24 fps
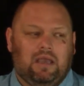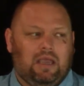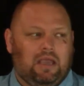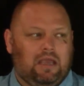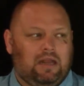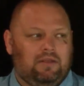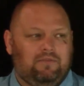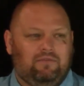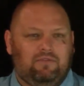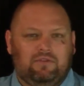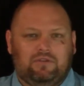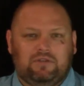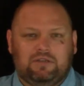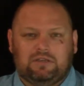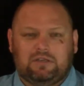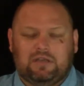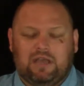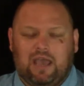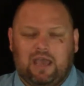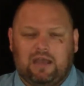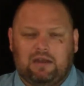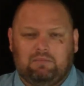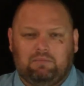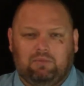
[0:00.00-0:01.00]
and if you just
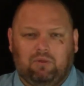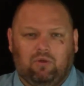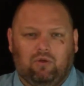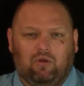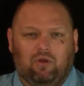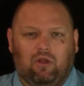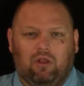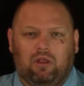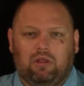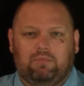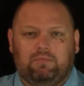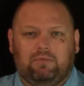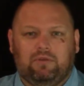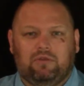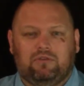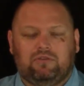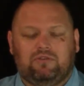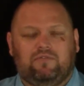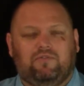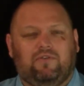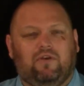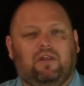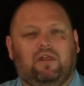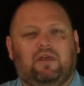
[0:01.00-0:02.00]
had to blow it all on bills,
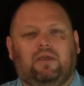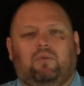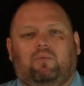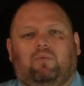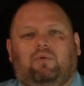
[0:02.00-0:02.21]
you felt like,